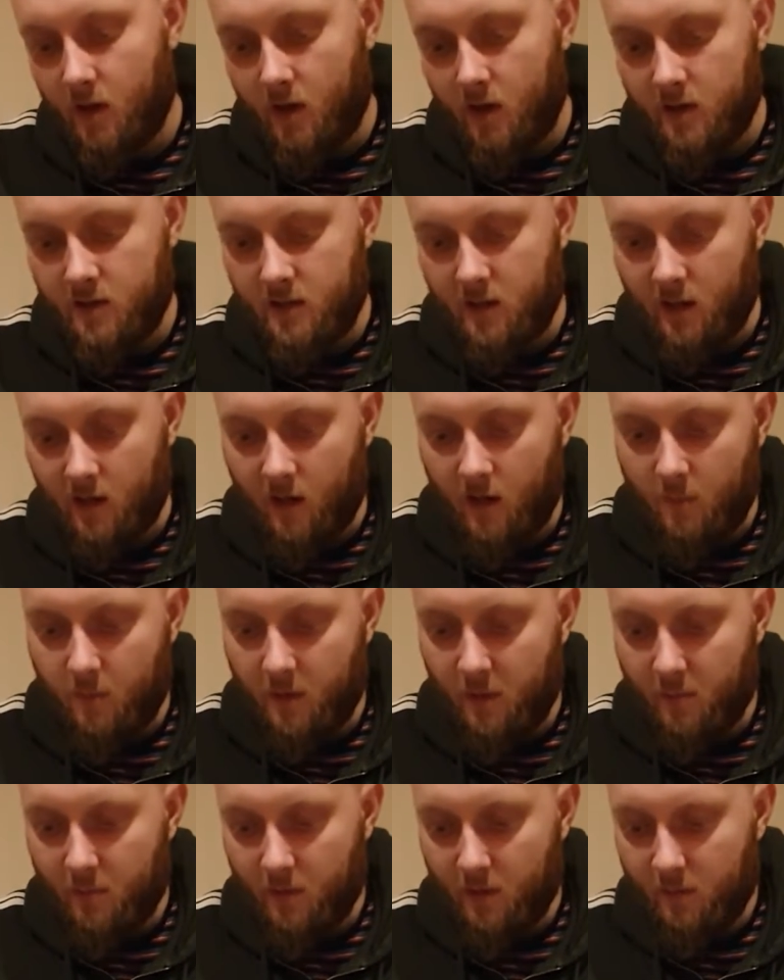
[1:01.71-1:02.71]
I see a lot of
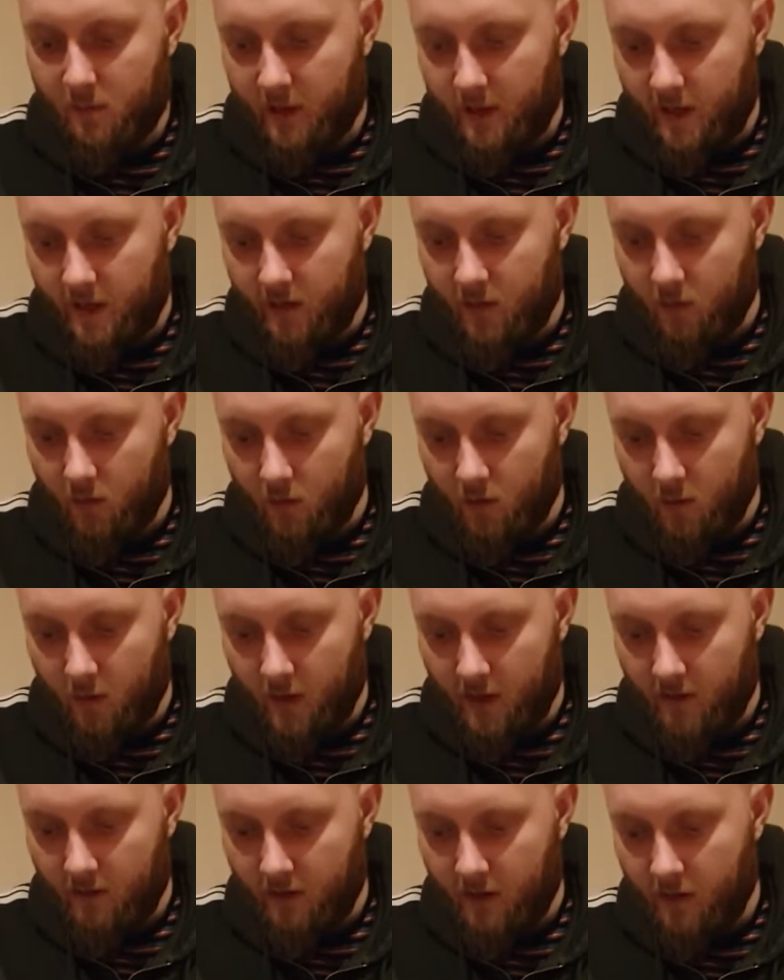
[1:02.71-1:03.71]
people playing the other
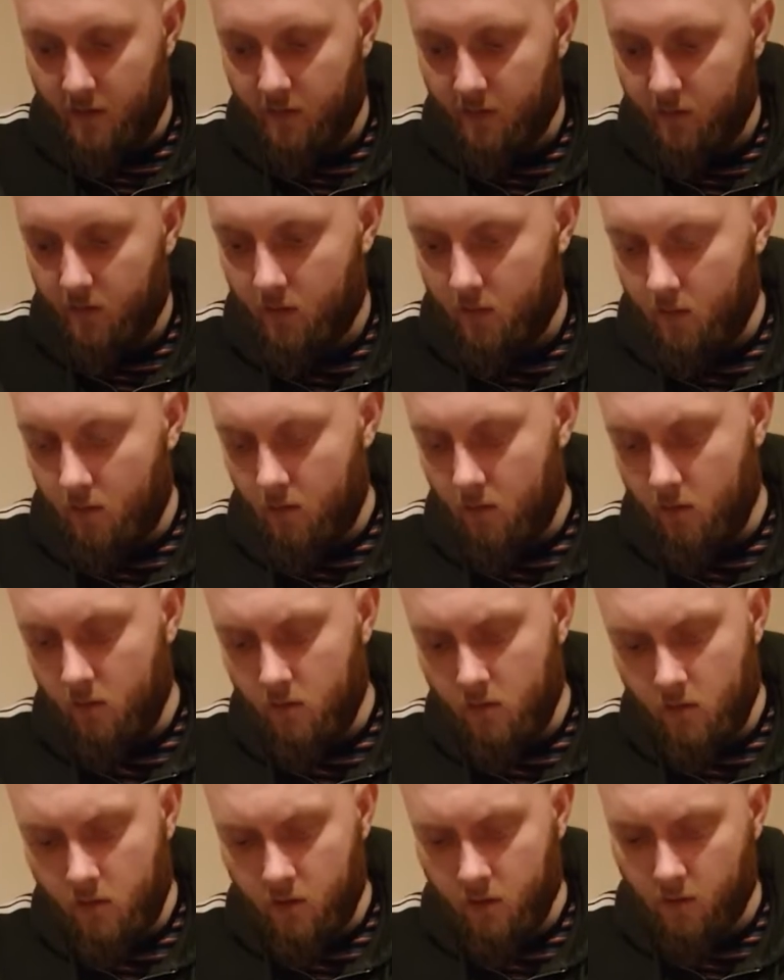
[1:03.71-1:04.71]
way around,
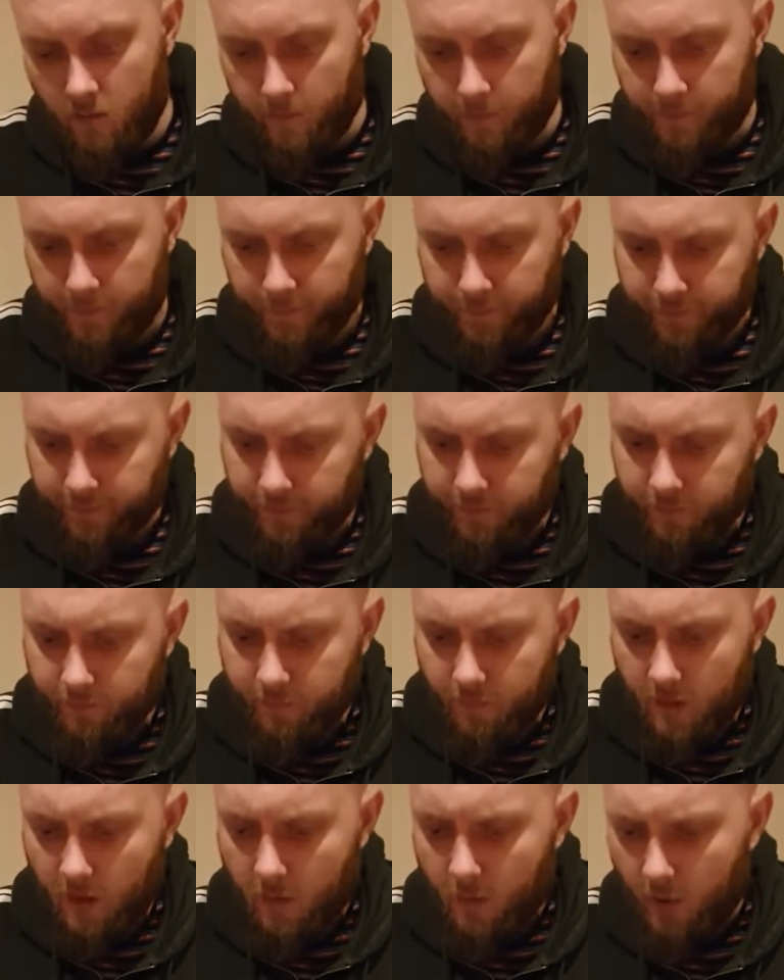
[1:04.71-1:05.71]

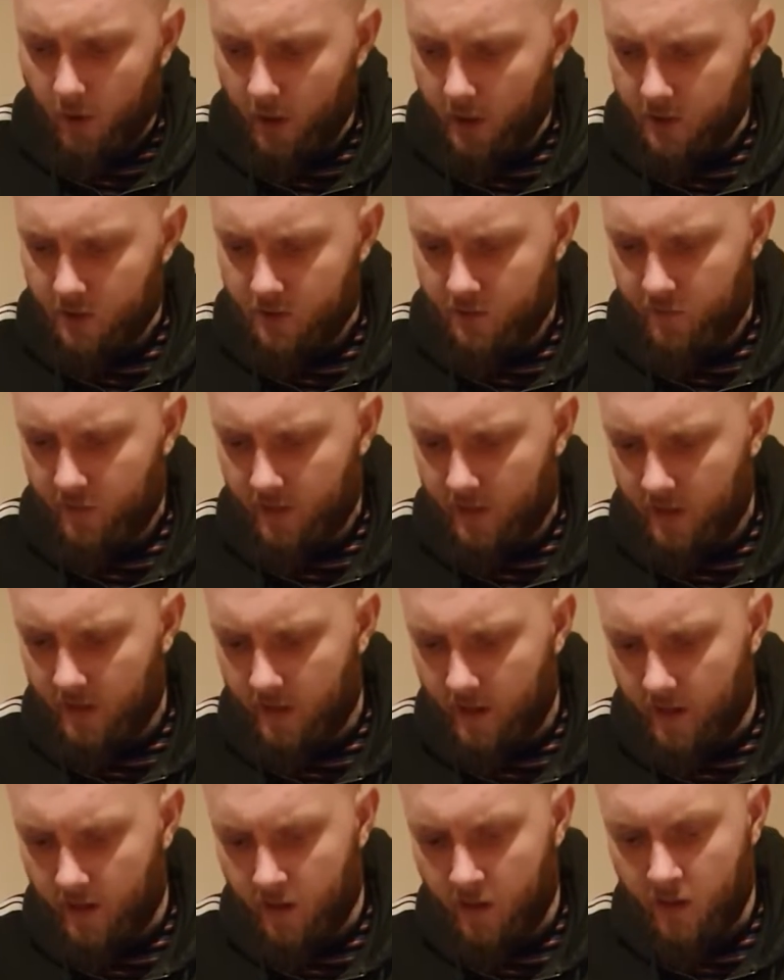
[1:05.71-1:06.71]
but I just feel
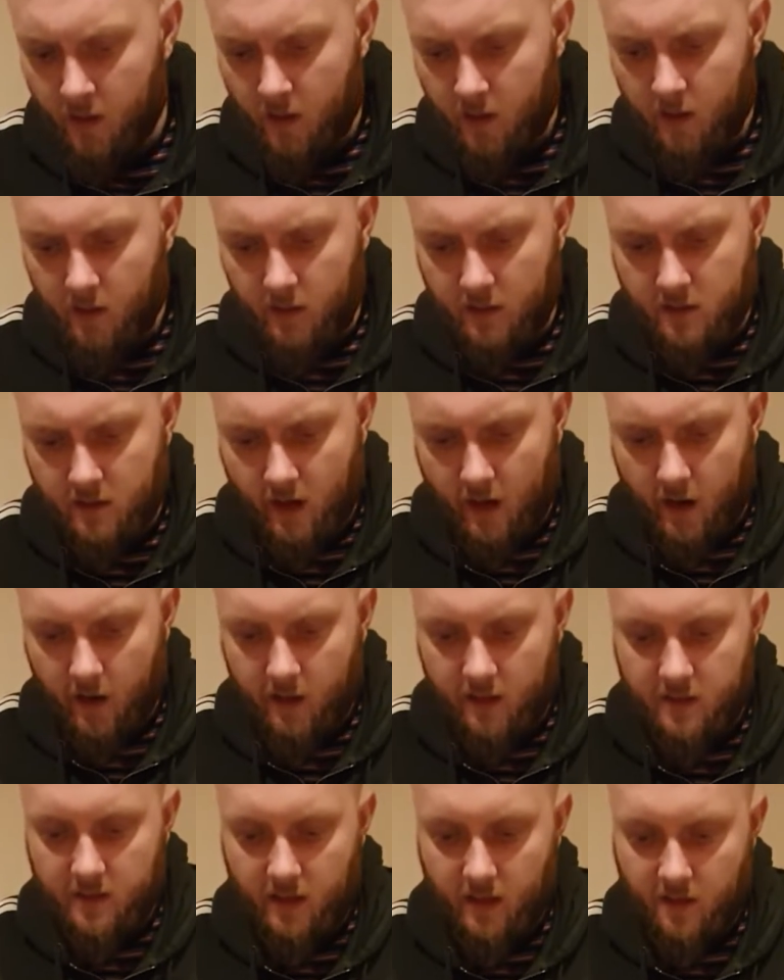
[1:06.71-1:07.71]
that this card
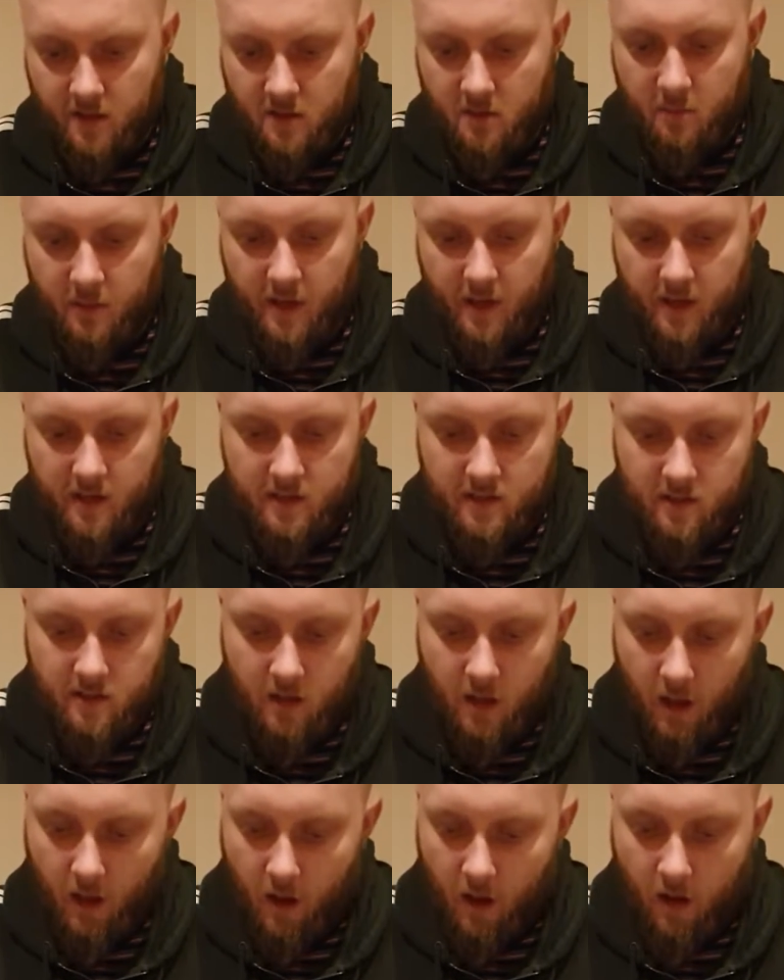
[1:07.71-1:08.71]
extends your plays
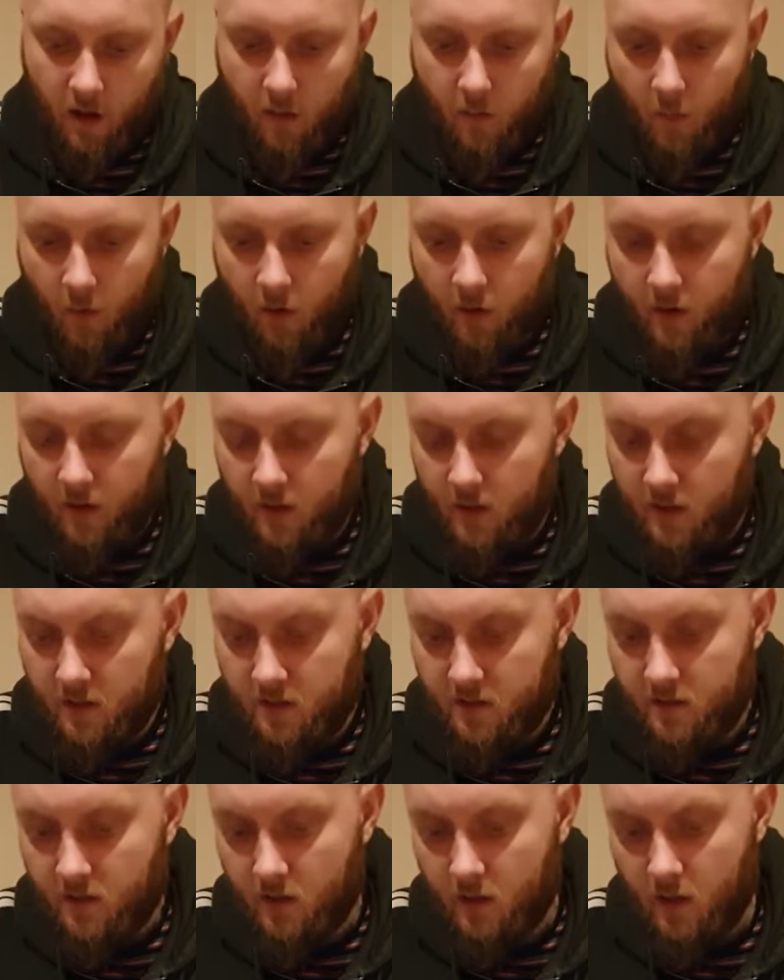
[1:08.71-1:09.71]
a lot more than
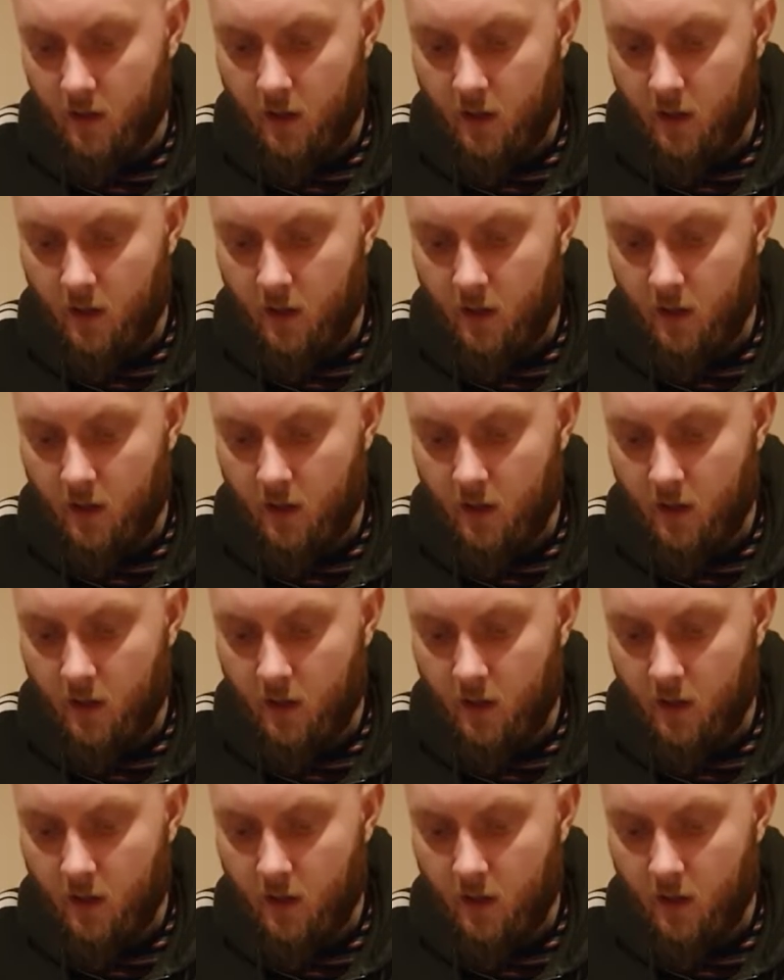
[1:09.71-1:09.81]
this.